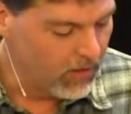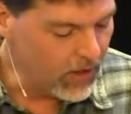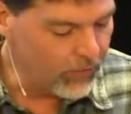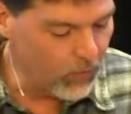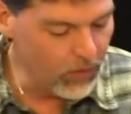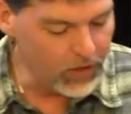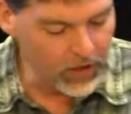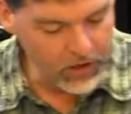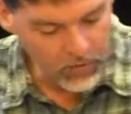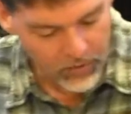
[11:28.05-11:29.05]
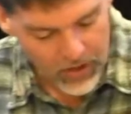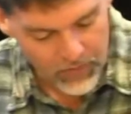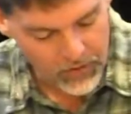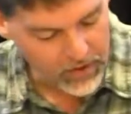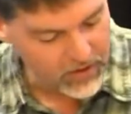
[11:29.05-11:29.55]
Therefore, the kingdom of
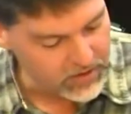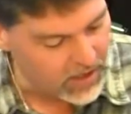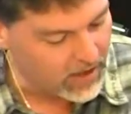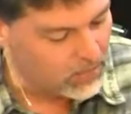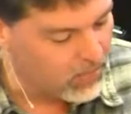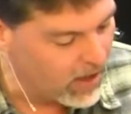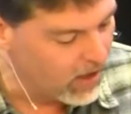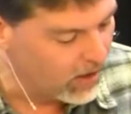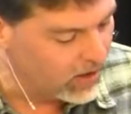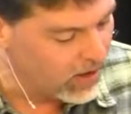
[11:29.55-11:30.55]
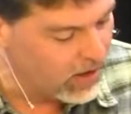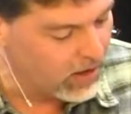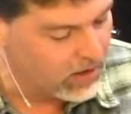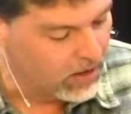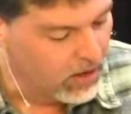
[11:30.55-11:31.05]
heaven is like a, ma- a
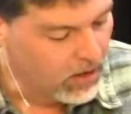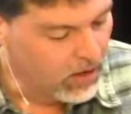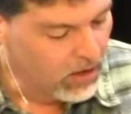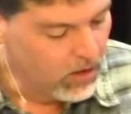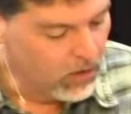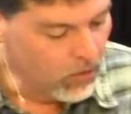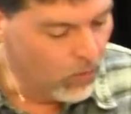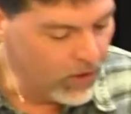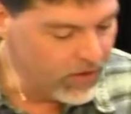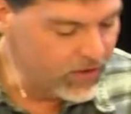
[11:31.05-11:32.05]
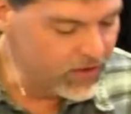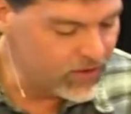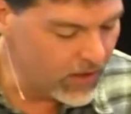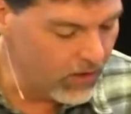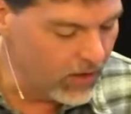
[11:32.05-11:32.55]
king who wanted to
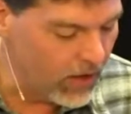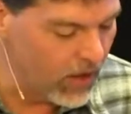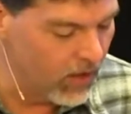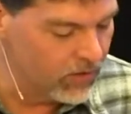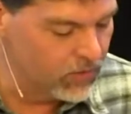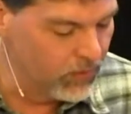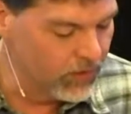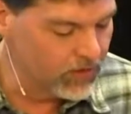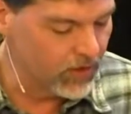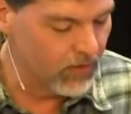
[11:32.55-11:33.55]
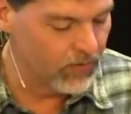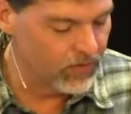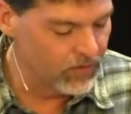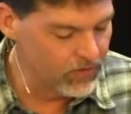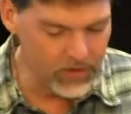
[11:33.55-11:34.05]
settle accounts with his
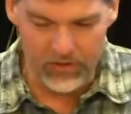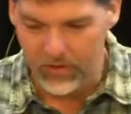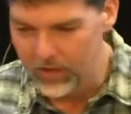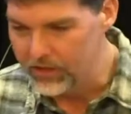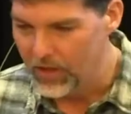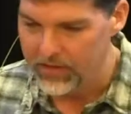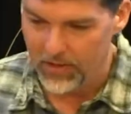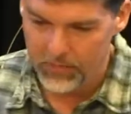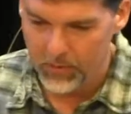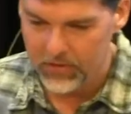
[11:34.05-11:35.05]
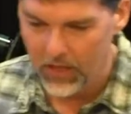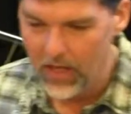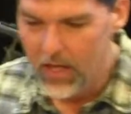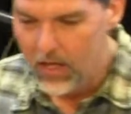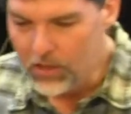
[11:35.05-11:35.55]
servants. Jesus did this a lot of times. He would say,
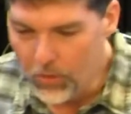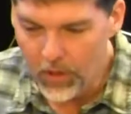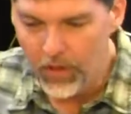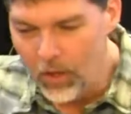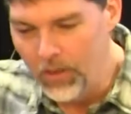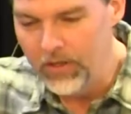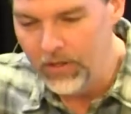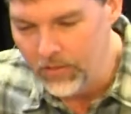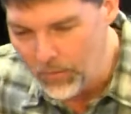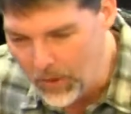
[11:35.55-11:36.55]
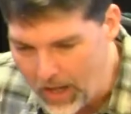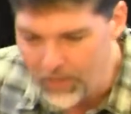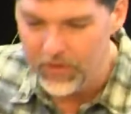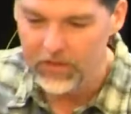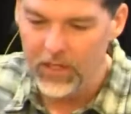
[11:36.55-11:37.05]
You want to know what
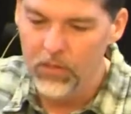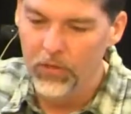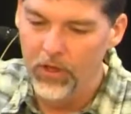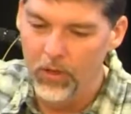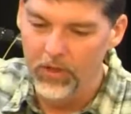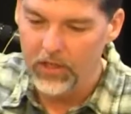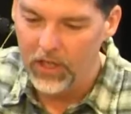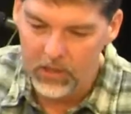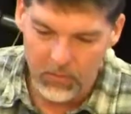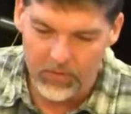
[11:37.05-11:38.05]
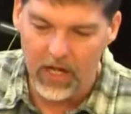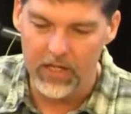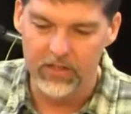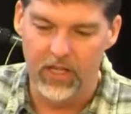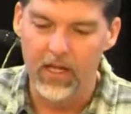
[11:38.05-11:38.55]
heaven is like? You want to know what the kingdom of
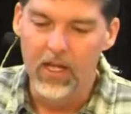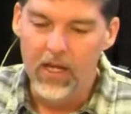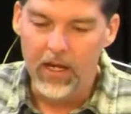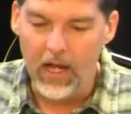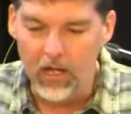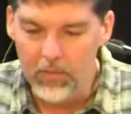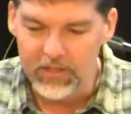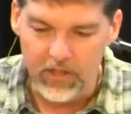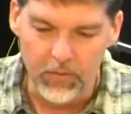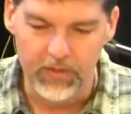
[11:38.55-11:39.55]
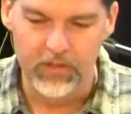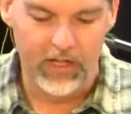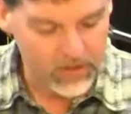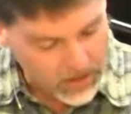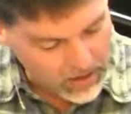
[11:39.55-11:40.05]
God is like? Now, let me tell you what it's
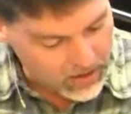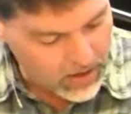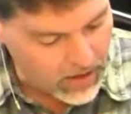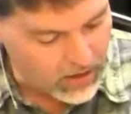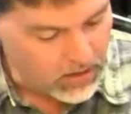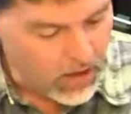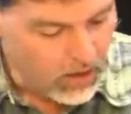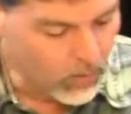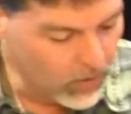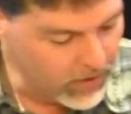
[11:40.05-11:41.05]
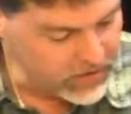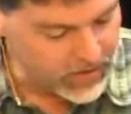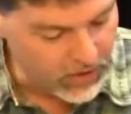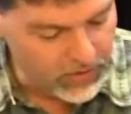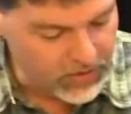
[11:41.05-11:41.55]
like. It's like a king who wanted to
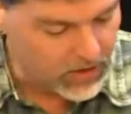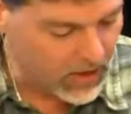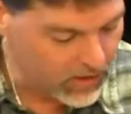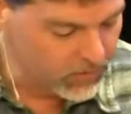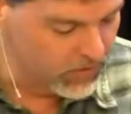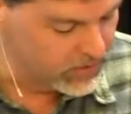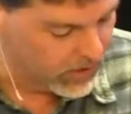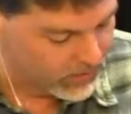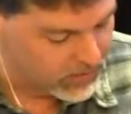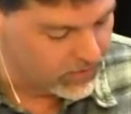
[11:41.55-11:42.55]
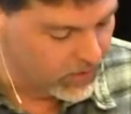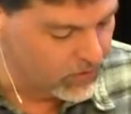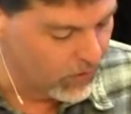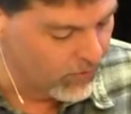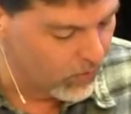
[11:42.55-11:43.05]
settle his accounts with his servants.
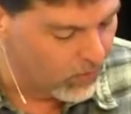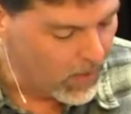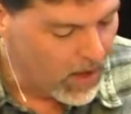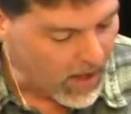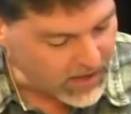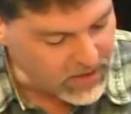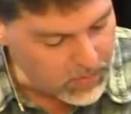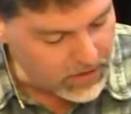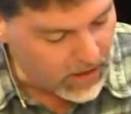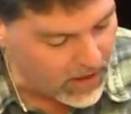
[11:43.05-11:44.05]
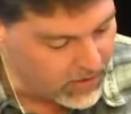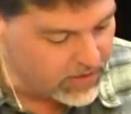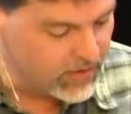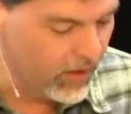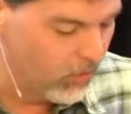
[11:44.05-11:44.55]
Verse 24. As he began
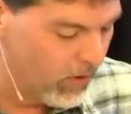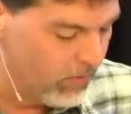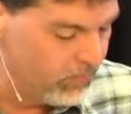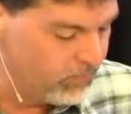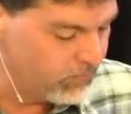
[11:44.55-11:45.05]
the settlement,